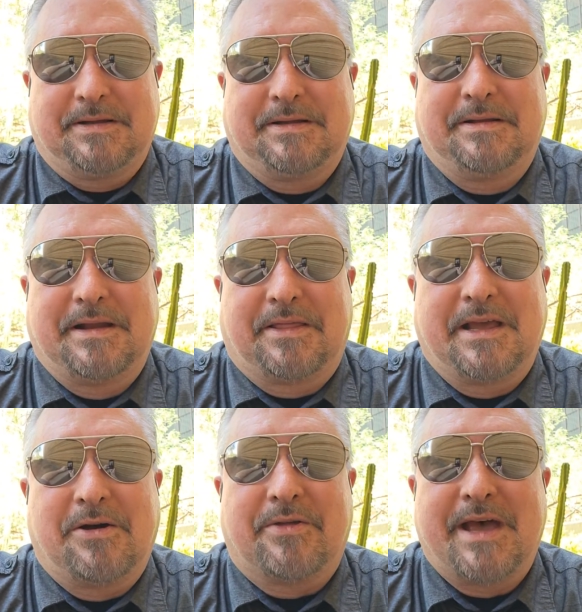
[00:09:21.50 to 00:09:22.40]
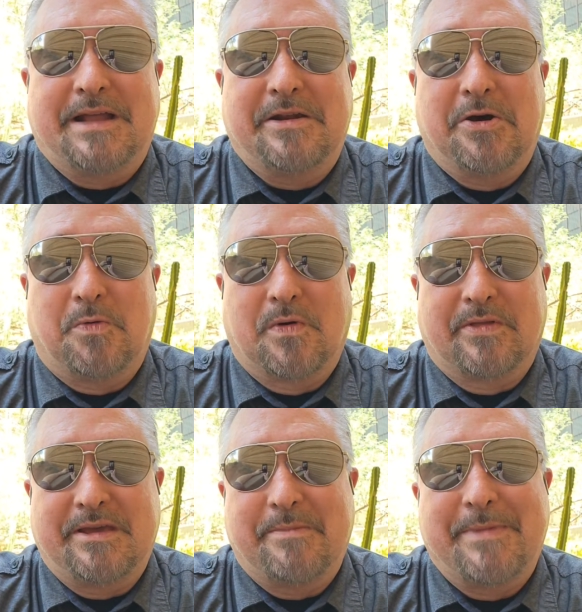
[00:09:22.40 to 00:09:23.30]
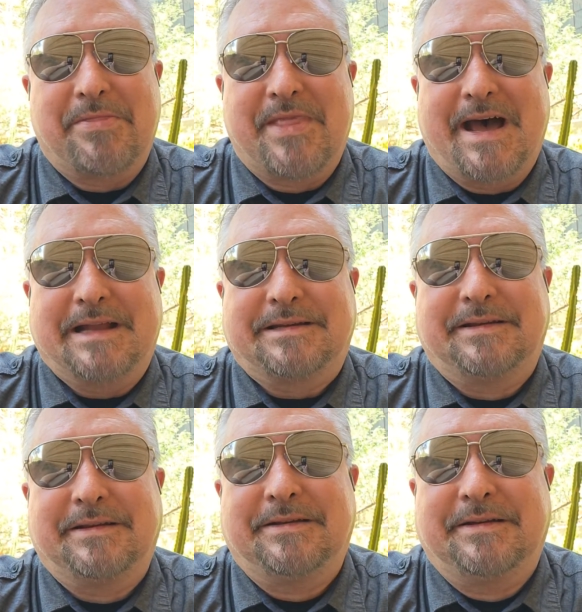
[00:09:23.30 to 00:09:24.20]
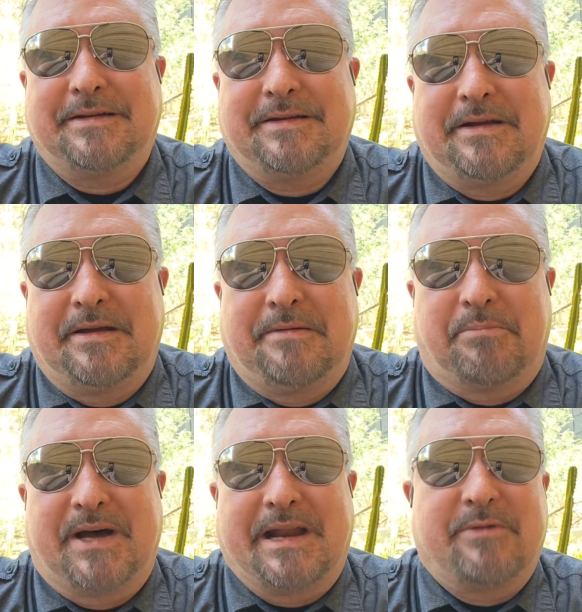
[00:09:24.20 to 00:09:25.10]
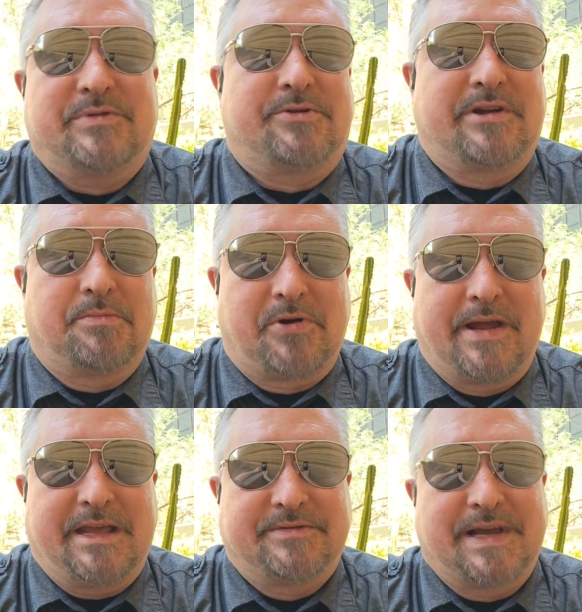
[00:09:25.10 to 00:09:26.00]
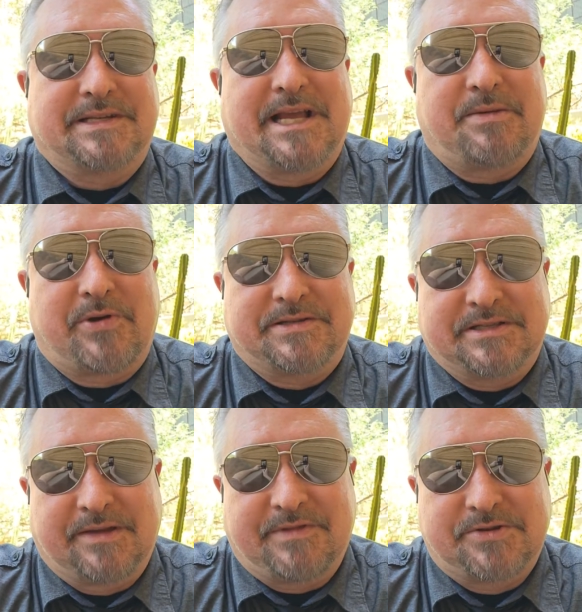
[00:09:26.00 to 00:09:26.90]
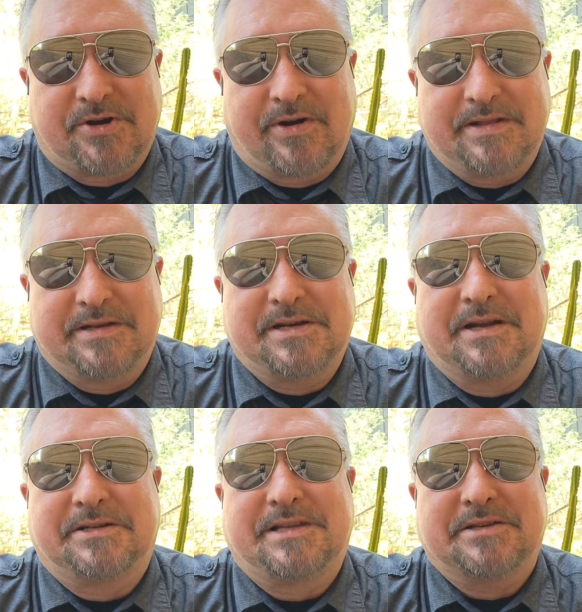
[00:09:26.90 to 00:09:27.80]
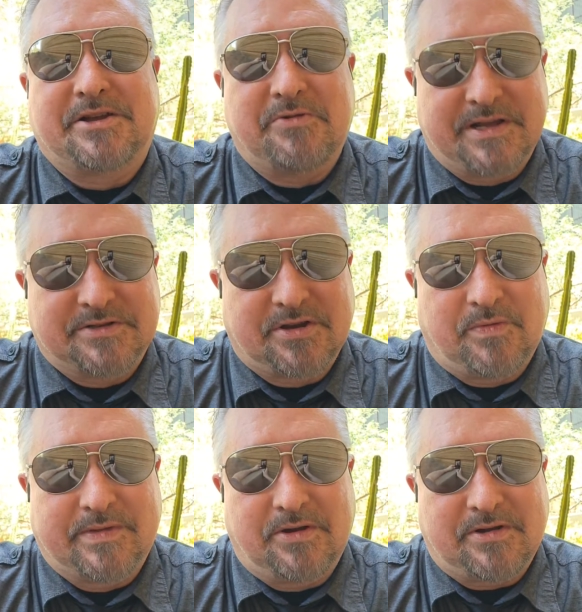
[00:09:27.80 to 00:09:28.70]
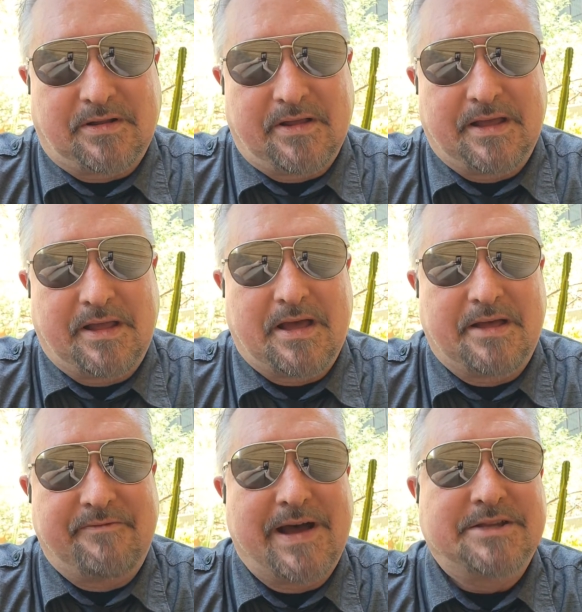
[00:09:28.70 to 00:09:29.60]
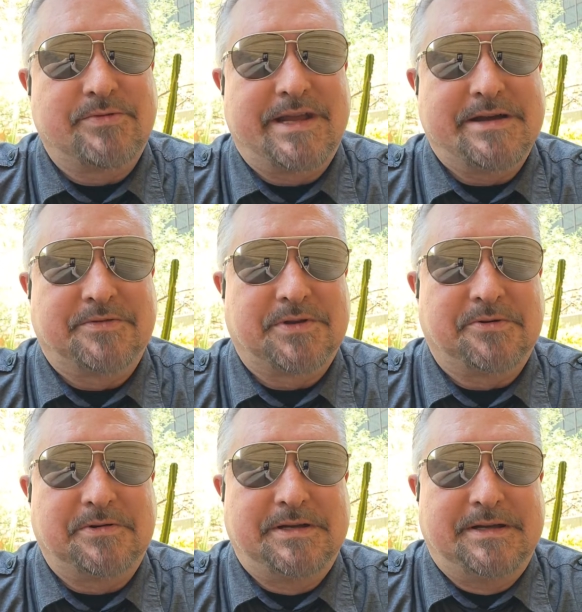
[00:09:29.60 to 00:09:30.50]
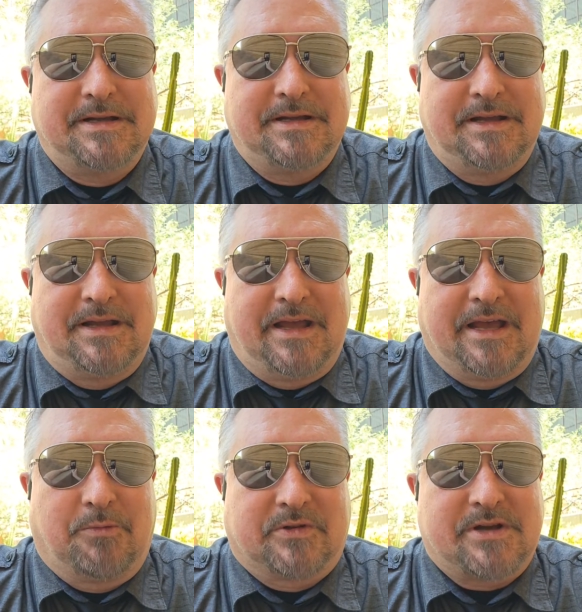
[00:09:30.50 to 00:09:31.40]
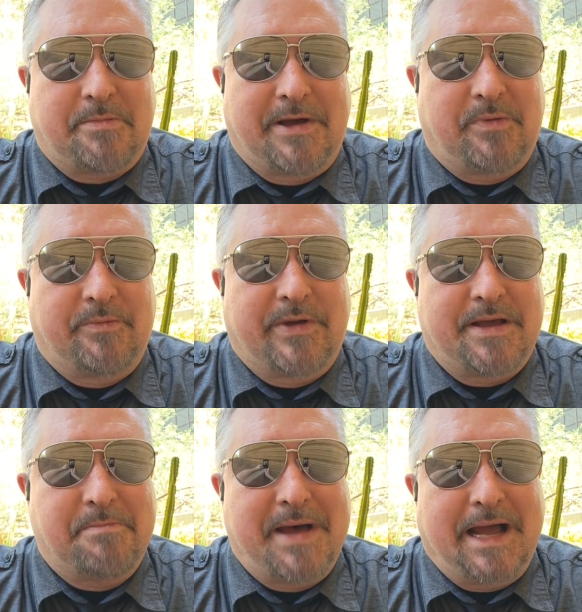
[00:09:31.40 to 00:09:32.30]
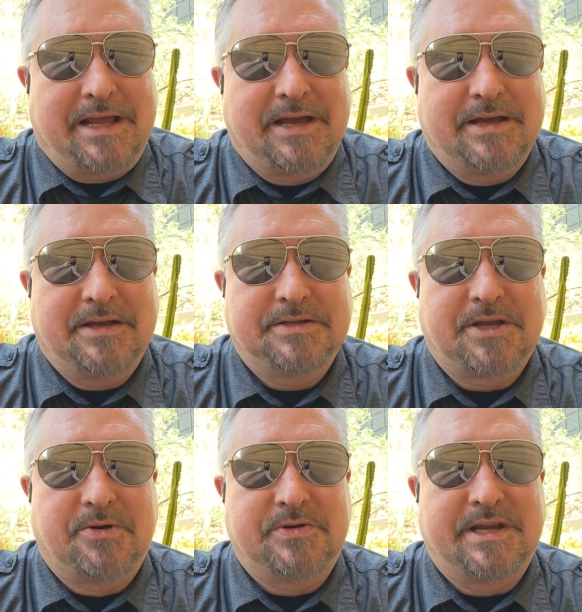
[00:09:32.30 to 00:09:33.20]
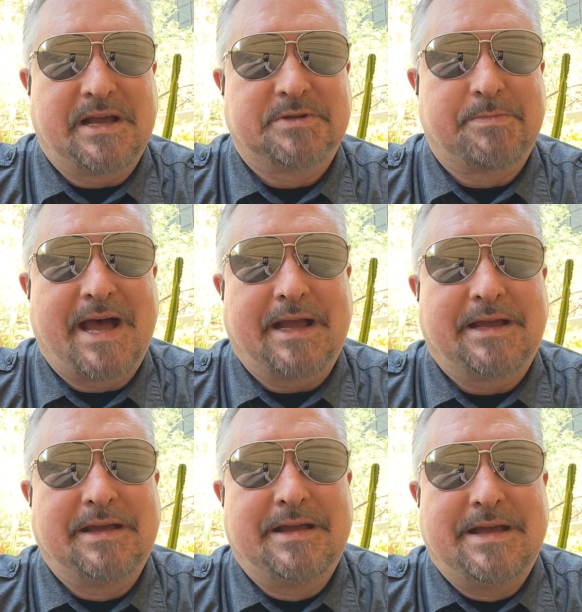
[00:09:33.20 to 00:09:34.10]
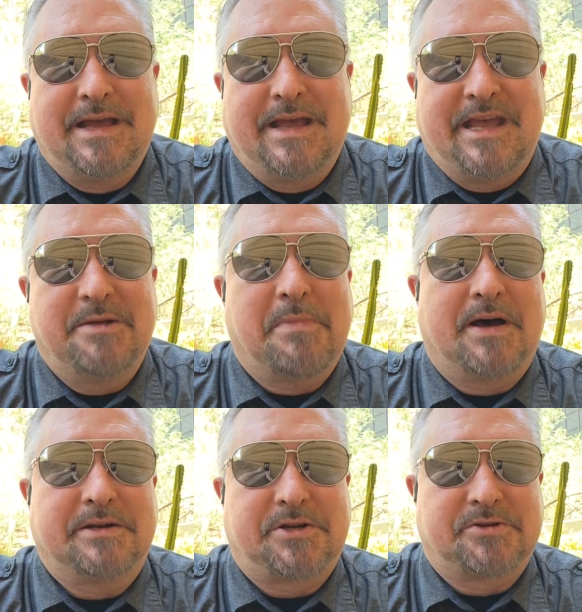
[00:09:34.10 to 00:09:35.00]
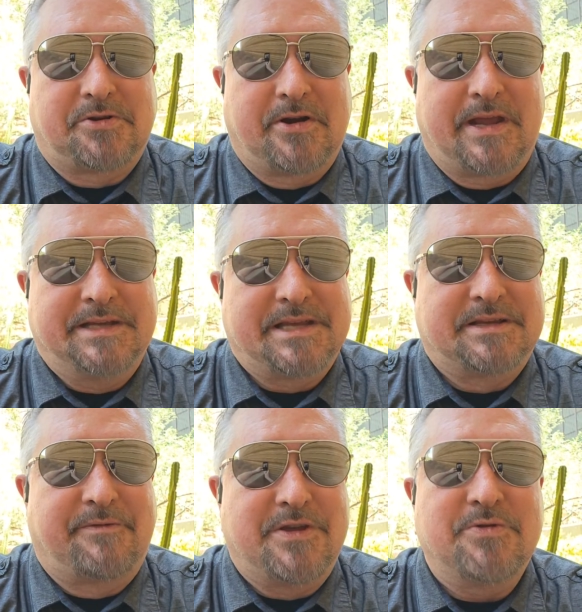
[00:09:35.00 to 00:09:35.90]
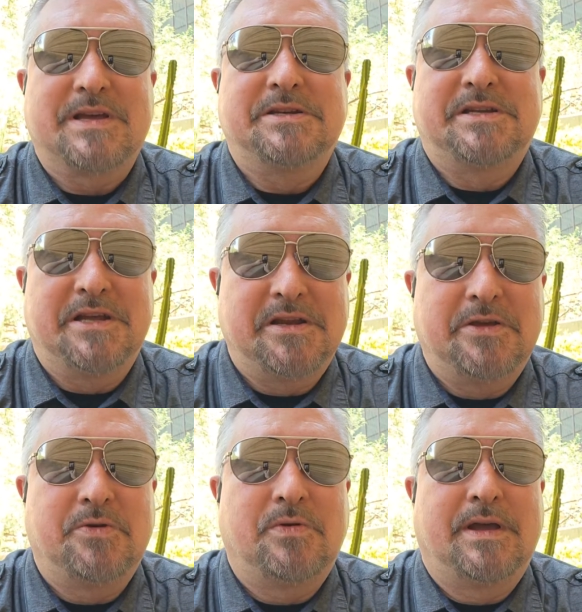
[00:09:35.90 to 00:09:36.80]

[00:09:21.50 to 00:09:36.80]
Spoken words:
Nothing all that noteworthy about that. But it was during a break. It was outside the presence of the jury. The judge says, go consult with your advisory counsel, and we'll talk about it when we come back. So she comes back. He admonishes her. He says, if you continue